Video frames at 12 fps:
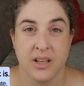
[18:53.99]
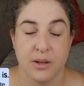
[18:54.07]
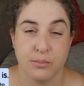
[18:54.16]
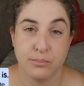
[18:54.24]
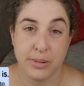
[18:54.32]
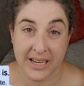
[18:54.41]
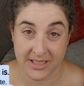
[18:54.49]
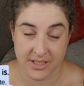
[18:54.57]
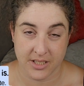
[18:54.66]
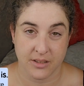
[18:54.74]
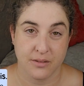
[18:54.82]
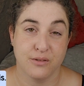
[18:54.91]

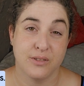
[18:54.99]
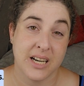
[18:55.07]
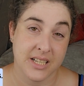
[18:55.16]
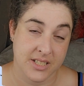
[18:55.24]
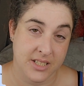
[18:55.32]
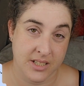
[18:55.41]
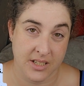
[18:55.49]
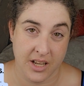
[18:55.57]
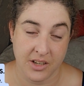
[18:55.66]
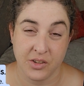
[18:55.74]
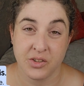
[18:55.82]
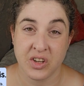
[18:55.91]
But was,
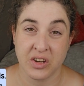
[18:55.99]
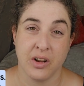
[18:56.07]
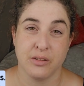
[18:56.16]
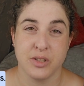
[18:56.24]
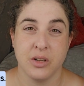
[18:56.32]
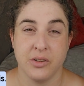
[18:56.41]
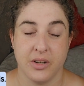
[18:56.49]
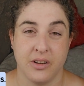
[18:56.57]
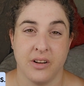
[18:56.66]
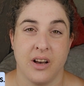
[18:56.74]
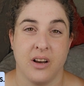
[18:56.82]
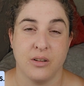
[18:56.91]
and you don't have to learn it
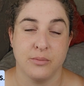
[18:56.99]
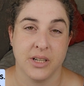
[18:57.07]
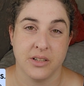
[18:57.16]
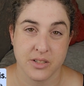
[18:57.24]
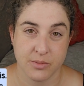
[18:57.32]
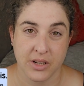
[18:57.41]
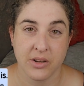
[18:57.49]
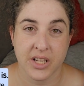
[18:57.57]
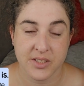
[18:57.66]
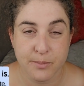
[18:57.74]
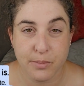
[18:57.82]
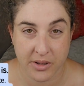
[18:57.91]
now because when you get
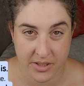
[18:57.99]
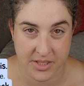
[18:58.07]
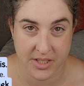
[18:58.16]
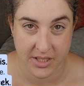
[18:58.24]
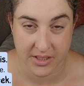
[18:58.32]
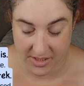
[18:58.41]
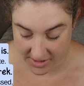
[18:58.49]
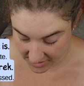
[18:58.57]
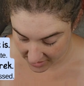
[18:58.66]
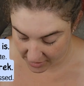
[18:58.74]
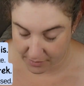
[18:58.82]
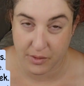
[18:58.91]
to past tense,
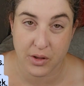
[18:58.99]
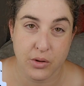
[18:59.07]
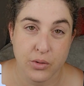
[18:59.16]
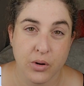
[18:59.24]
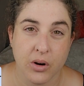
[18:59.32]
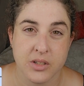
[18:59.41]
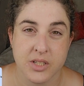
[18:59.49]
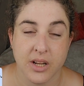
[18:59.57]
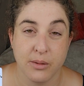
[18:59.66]
if you are still a